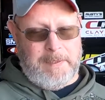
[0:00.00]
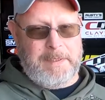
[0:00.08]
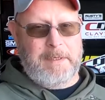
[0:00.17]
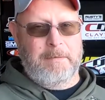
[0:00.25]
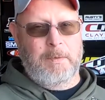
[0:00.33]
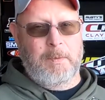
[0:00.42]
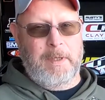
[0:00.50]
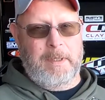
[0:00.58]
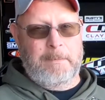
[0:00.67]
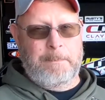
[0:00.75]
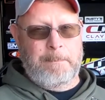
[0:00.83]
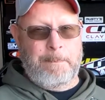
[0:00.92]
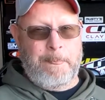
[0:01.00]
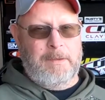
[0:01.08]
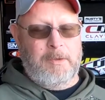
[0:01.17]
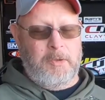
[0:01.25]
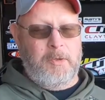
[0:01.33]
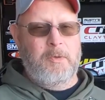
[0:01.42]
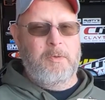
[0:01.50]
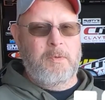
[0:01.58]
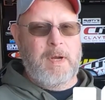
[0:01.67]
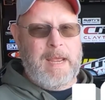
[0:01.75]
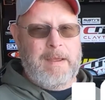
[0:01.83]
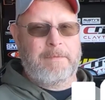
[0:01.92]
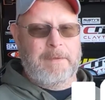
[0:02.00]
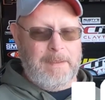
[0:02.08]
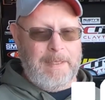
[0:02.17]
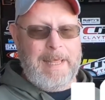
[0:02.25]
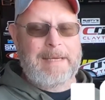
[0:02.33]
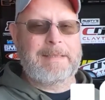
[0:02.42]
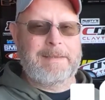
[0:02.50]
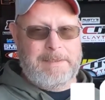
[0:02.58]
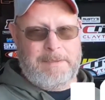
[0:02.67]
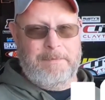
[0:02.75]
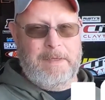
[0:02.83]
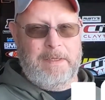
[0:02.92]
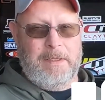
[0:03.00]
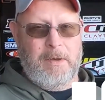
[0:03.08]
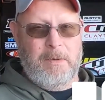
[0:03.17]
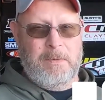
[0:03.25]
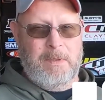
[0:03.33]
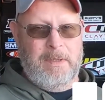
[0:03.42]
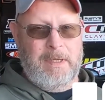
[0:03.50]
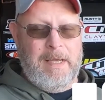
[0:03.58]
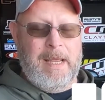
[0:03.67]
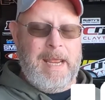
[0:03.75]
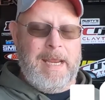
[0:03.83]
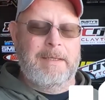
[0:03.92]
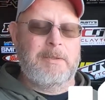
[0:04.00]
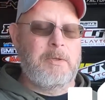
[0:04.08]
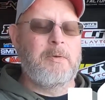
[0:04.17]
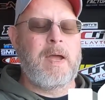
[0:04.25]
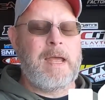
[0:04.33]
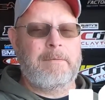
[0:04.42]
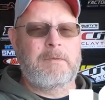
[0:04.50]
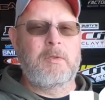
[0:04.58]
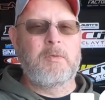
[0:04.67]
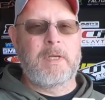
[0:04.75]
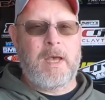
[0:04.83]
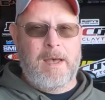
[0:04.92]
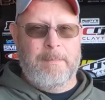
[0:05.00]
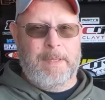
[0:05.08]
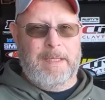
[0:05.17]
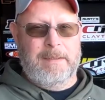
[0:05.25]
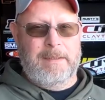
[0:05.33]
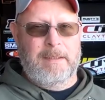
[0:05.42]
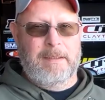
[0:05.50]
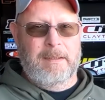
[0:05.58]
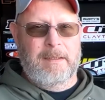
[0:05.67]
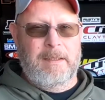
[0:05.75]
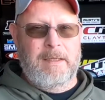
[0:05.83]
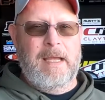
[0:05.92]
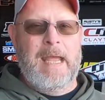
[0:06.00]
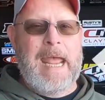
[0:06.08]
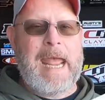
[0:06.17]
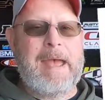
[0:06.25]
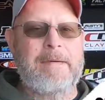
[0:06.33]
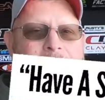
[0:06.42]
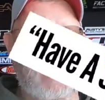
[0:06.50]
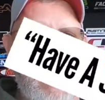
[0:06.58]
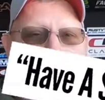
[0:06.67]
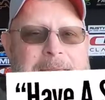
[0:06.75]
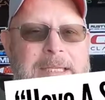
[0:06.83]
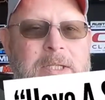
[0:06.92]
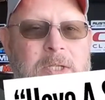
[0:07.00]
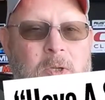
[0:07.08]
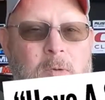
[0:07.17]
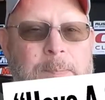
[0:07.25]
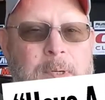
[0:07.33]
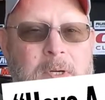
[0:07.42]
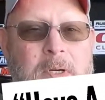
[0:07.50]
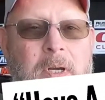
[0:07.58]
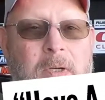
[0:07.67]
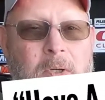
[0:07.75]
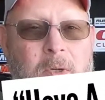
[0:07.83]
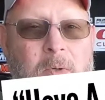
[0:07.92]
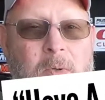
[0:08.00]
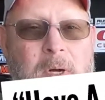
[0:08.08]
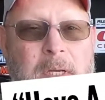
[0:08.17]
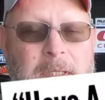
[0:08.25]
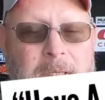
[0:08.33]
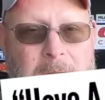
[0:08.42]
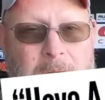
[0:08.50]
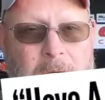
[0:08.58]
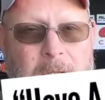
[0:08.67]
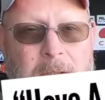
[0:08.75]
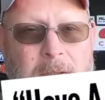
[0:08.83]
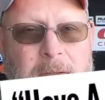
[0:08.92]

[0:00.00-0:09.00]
this giveaway, you have to like this video and you have to comment. Have a super new year.